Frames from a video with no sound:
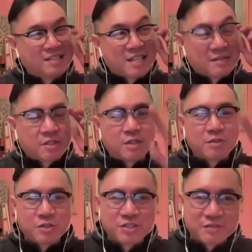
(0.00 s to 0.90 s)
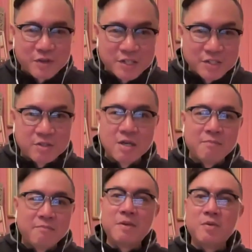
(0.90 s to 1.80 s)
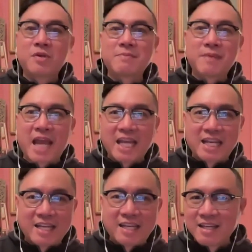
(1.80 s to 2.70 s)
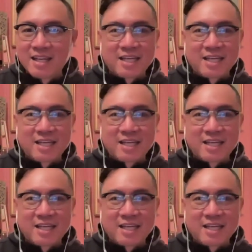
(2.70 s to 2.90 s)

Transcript: to have delusions of grandeur, maybe when I'm 80,